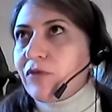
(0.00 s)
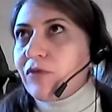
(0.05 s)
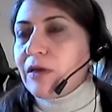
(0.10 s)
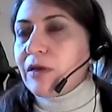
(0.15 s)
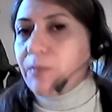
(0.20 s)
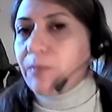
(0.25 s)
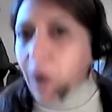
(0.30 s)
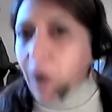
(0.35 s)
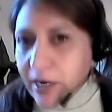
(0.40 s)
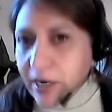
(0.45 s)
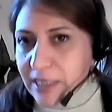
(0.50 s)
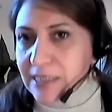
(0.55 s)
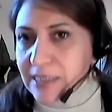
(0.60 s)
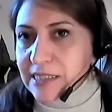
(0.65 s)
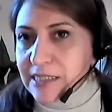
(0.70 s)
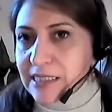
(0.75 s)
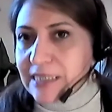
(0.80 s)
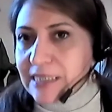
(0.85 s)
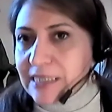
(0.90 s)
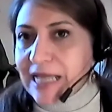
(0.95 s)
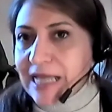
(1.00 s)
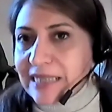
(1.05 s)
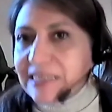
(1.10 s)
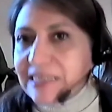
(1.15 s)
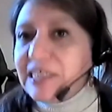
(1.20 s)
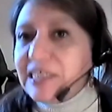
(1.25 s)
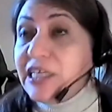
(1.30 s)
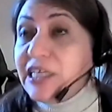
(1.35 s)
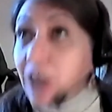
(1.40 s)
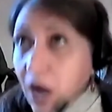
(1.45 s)
bias that
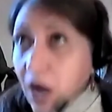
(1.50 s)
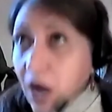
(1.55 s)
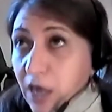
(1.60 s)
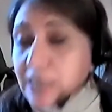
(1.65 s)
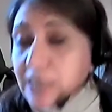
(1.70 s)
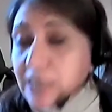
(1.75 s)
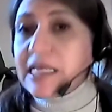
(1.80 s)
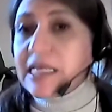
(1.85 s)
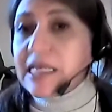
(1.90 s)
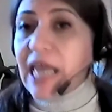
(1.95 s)
denies